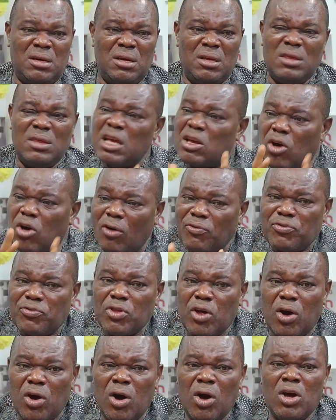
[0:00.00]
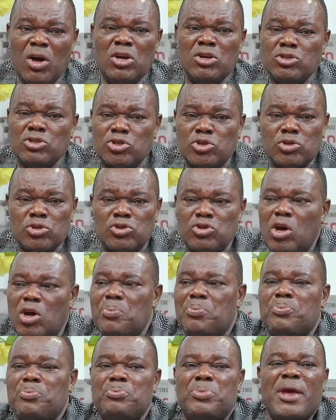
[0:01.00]
The governor should
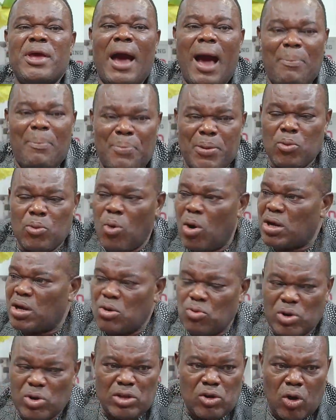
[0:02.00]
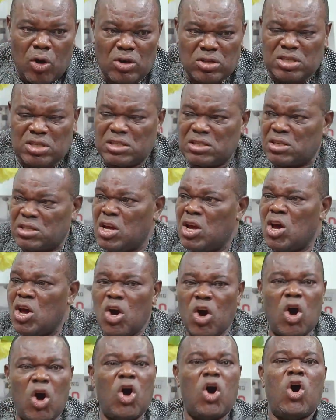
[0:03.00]
not be happy working with cultists
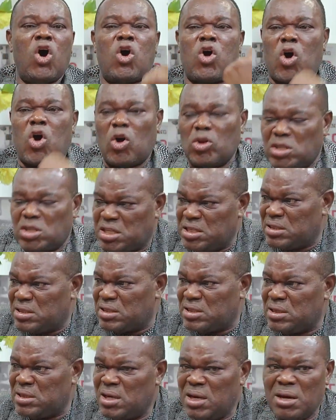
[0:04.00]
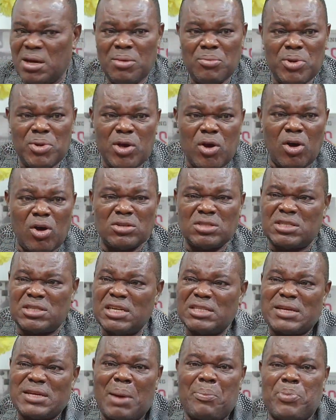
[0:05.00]
or occultists, because
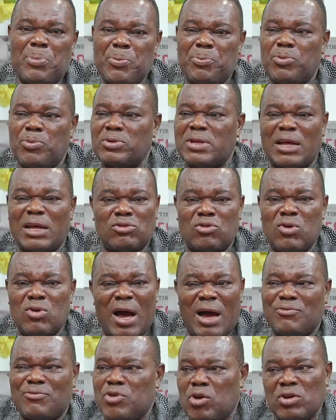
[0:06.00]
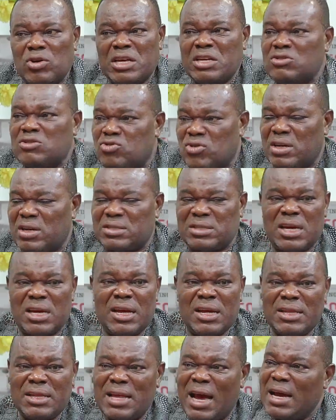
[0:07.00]
these are people that don't have your interest.
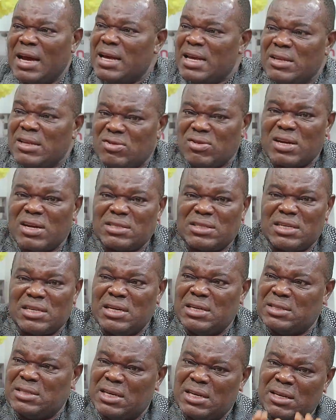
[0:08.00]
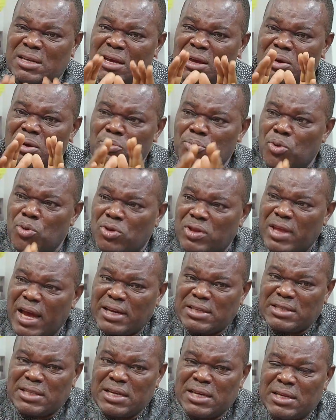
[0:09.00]
Their interest is in
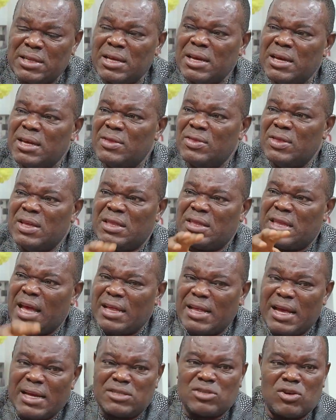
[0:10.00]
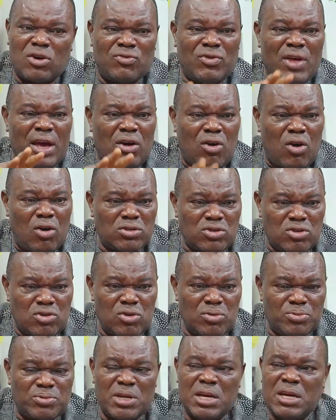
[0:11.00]
protecting the tenets of their cult
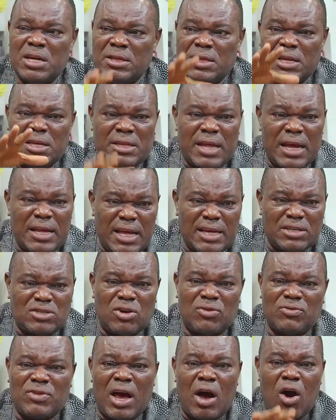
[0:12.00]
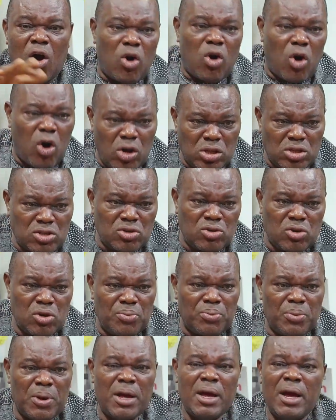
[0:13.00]
groups, the tenets of their occult
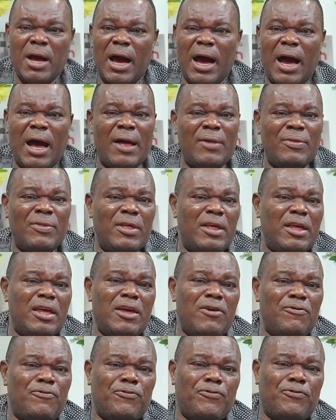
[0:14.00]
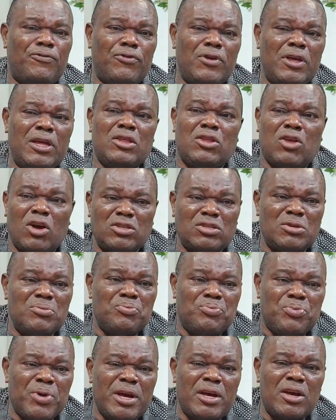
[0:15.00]
group, and if he doesn't
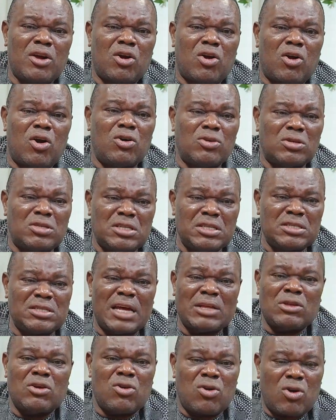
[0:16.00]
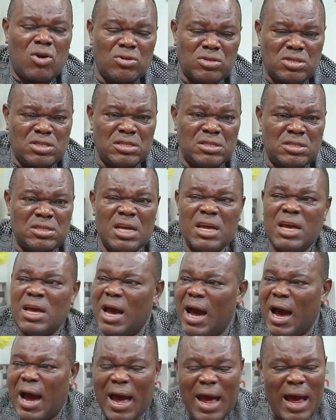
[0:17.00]
bring cultists and occultists,
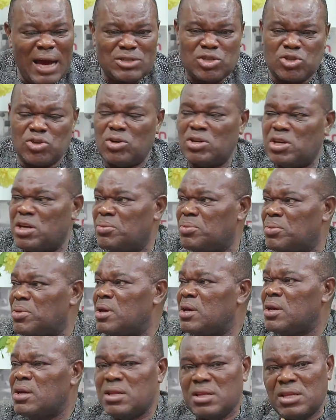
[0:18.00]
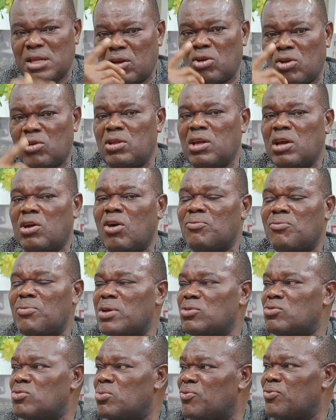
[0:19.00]
I assure him the government
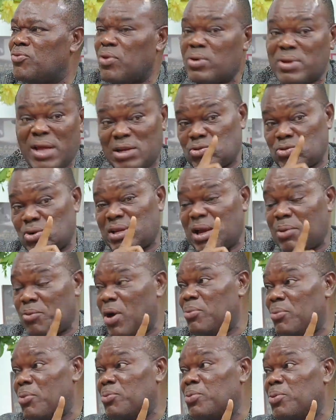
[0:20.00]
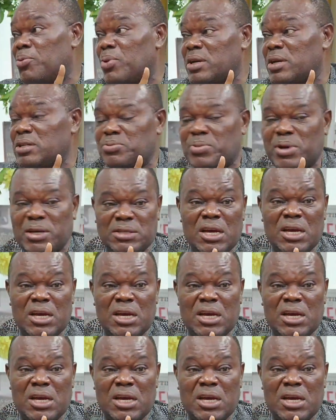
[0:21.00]
will move forward. That's what Akwa Ibom people expect.